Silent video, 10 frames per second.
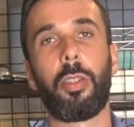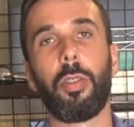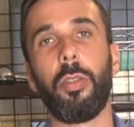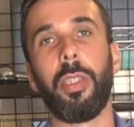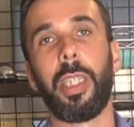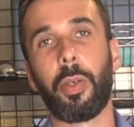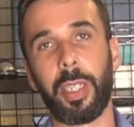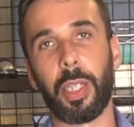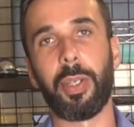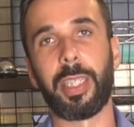to 0
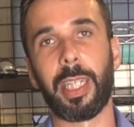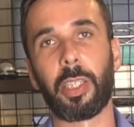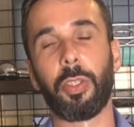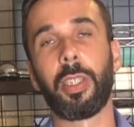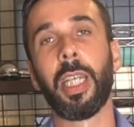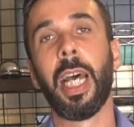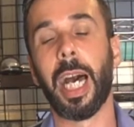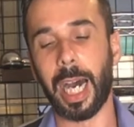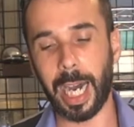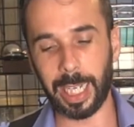degrees Celsius
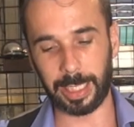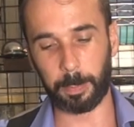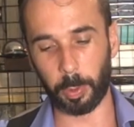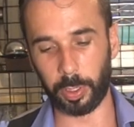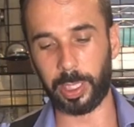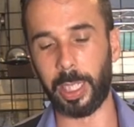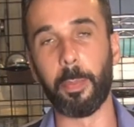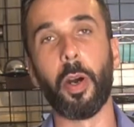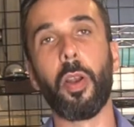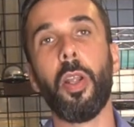as
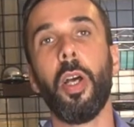possible